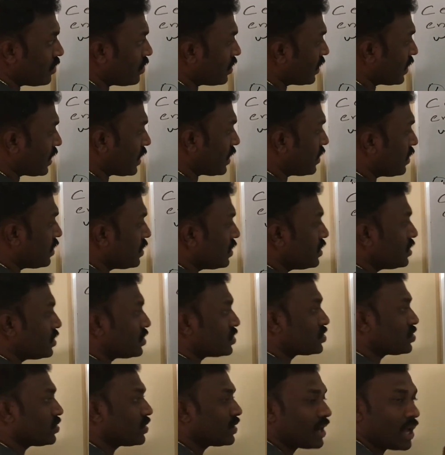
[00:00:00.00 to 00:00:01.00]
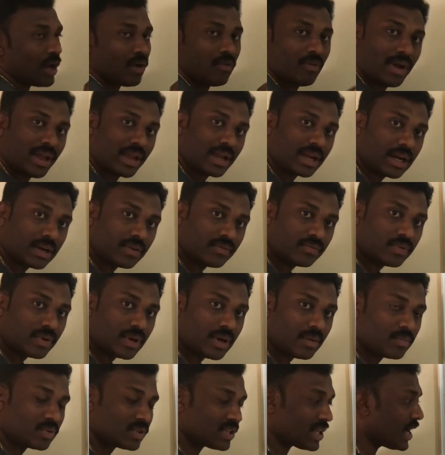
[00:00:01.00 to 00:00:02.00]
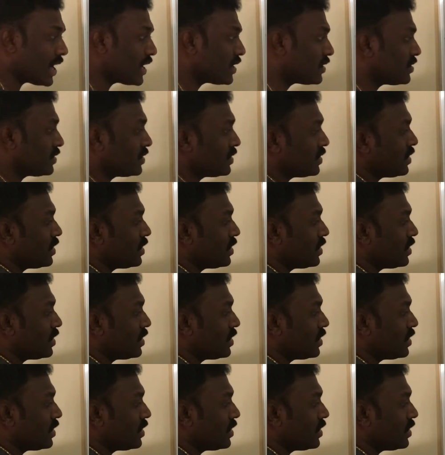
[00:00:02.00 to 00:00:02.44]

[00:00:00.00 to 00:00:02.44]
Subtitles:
Okay. So now I confirm that.